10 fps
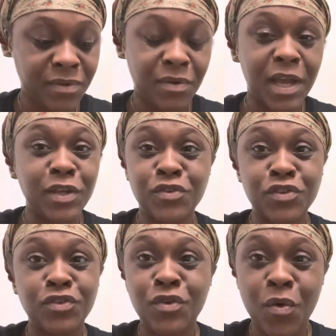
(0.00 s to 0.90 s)
Okay, you
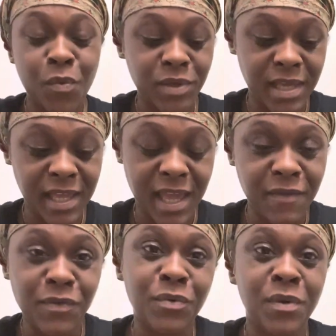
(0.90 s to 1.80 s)
just know what they
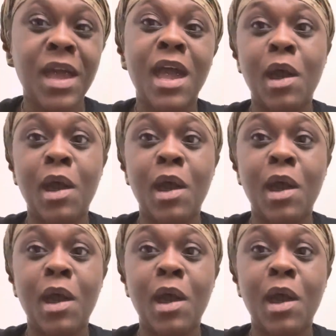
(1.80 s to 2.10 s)
gave you